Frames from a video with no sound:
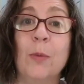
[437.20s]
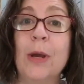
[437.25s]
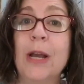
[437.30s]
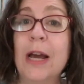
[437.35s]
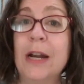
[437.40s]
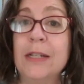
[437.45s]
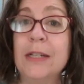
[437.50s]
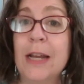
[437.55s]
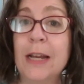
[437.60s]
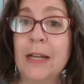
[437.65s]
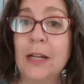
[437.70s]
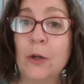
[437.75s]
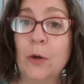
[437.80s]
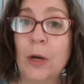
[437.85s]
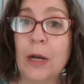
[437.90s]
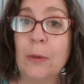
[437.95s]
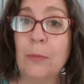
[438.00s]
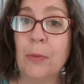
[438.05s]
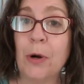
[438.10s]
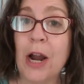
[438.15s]
We got to take a
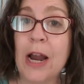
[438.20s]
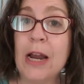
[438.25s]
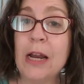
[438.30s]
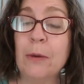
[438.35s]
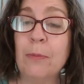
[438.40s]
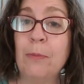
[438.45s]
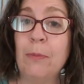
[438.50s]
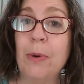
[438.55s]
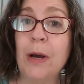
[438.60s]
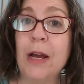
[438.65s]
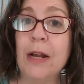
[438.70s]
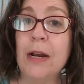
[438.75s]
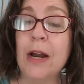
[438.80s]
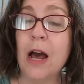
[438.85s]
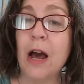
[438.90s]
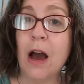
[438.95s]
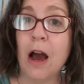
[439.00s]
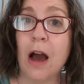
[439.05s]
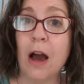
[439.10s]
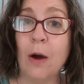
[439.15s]
quick break, but
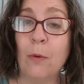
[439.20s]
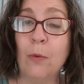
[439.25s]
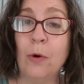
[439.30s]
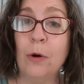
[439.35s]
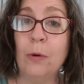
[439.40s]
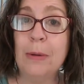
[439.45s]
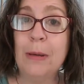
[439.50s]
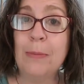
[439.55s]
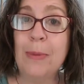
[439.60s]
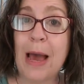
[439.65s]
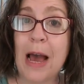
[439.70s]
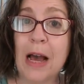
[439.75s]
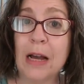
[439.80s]
we'll be